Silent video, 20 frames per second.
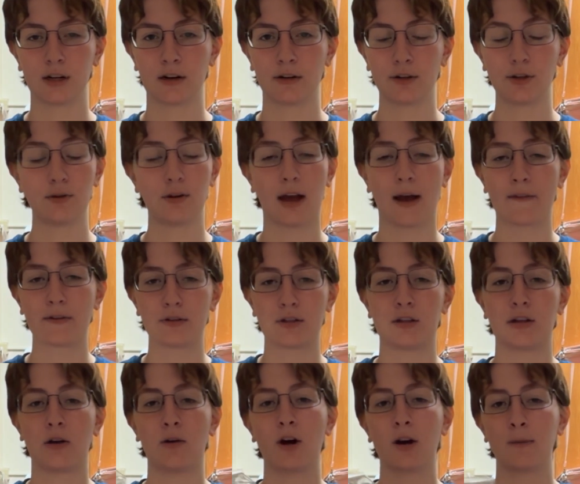you obviously
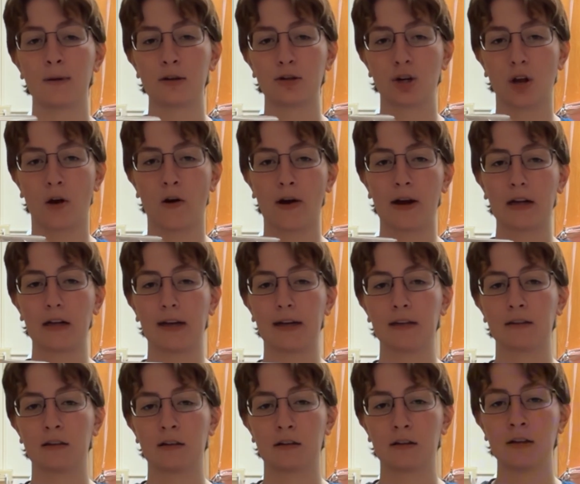don't want to be showing
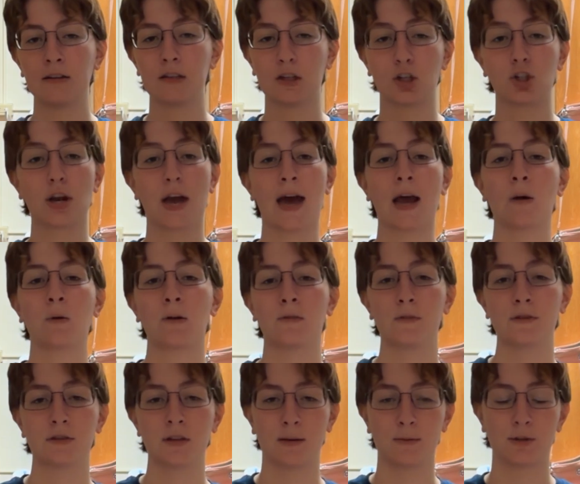the shadow of
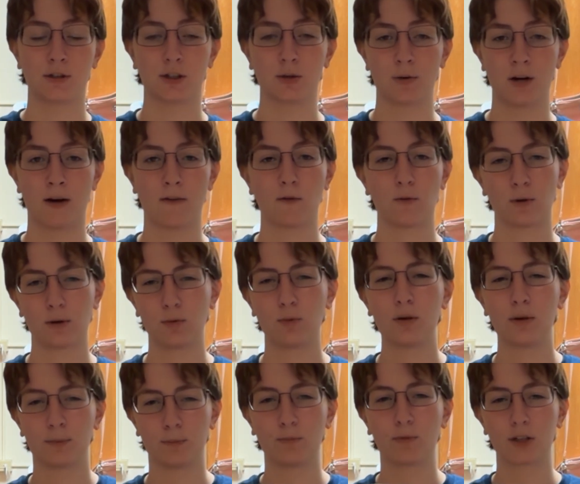the subject or whatever.
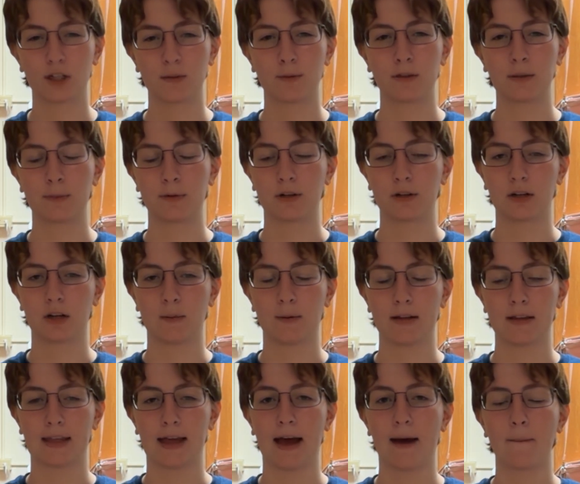We're typically pretty good
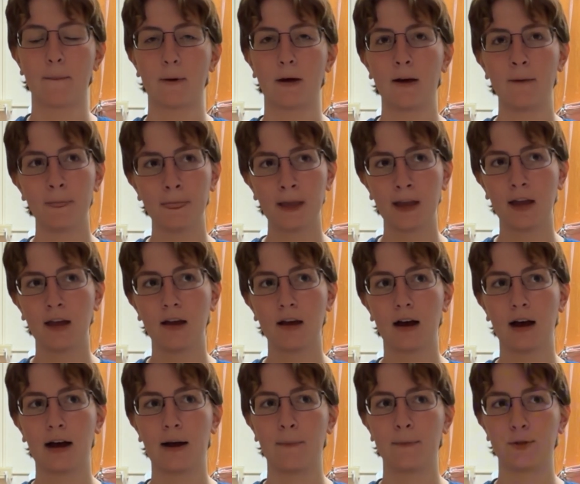about that, but
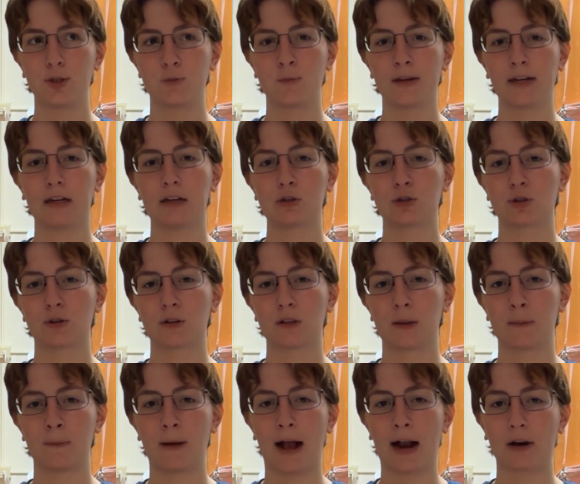just making sure that
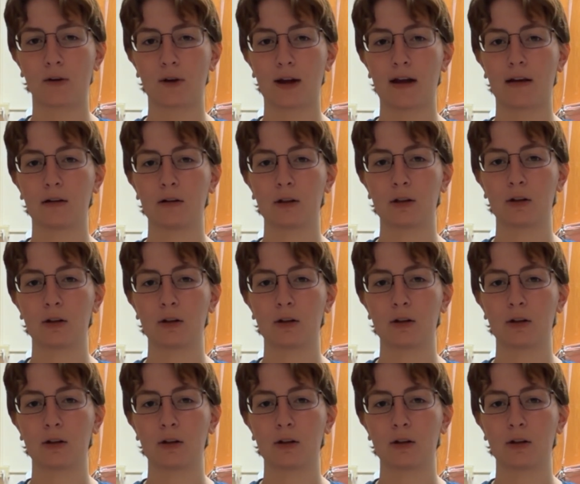the background